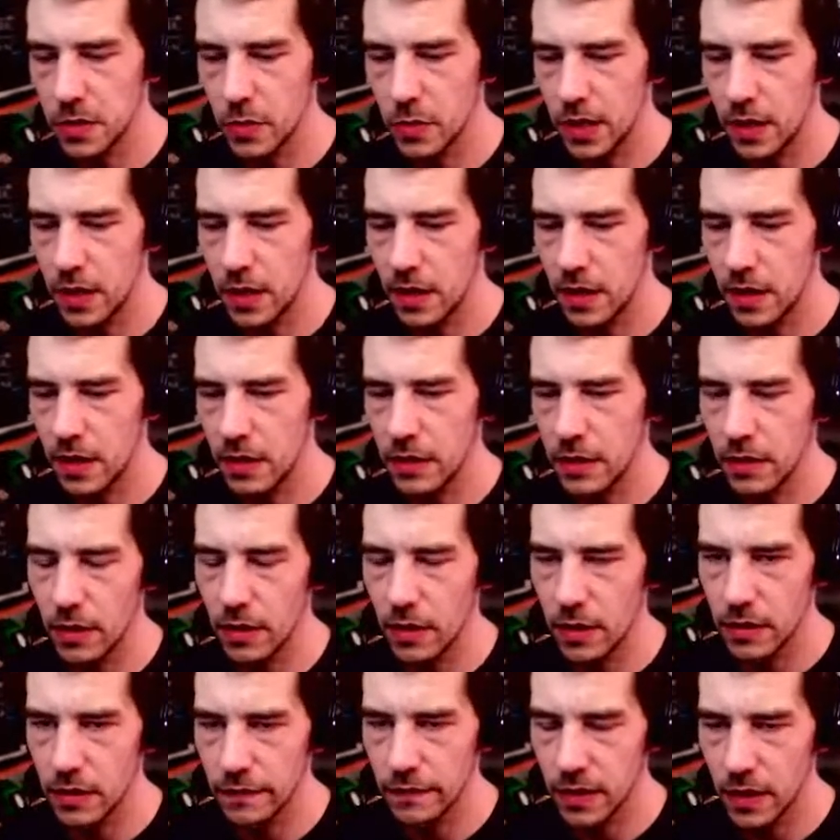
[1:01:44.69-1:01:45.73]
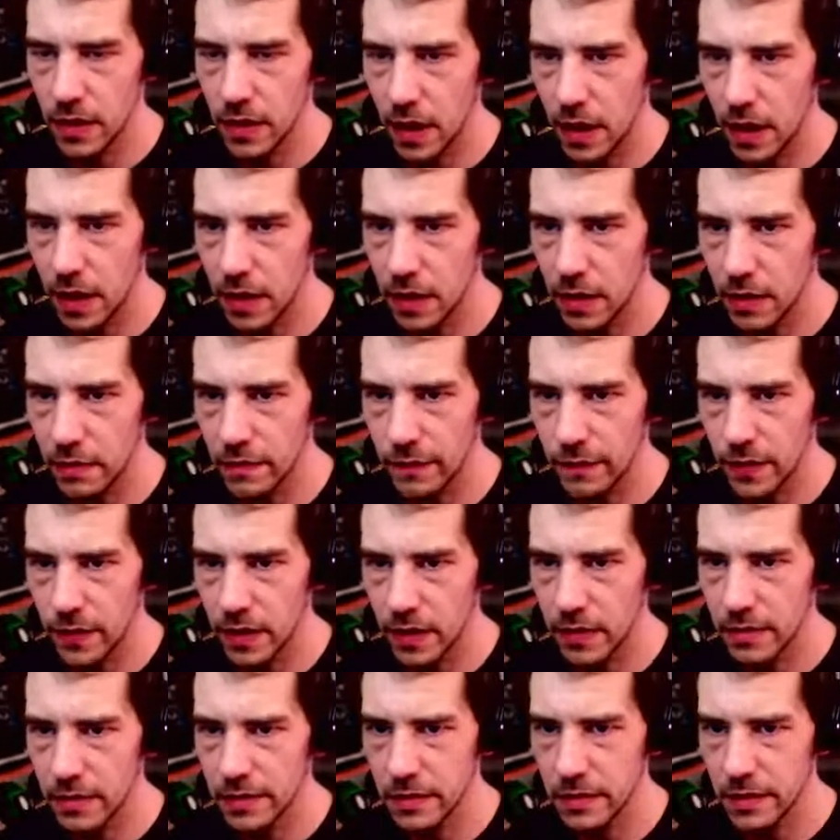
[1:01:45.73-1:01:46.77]
we need all of the negative
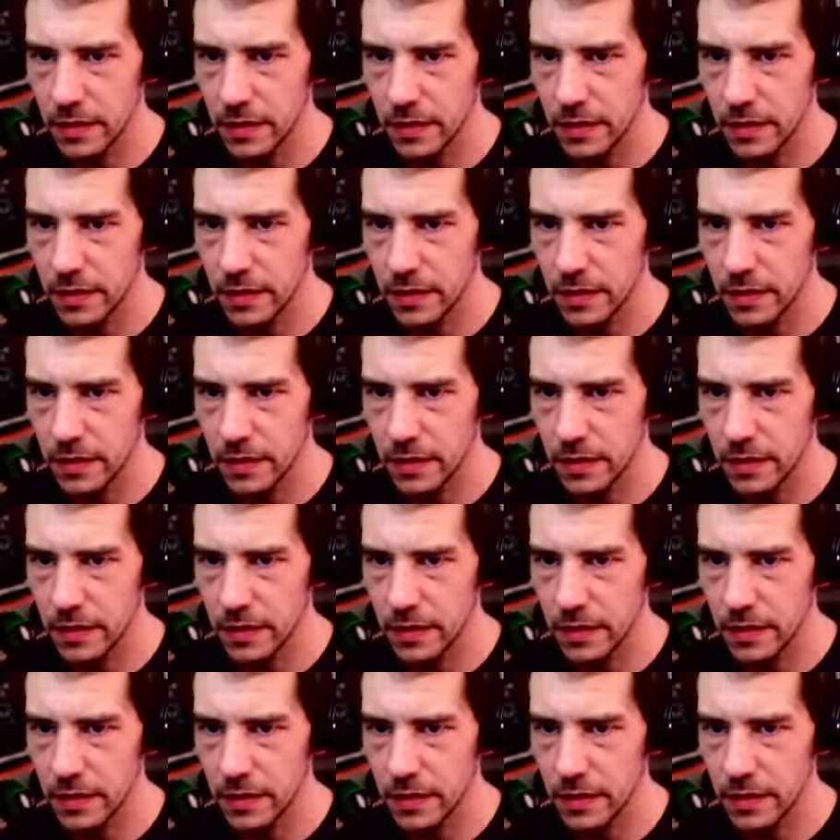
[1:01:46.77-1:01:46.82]
that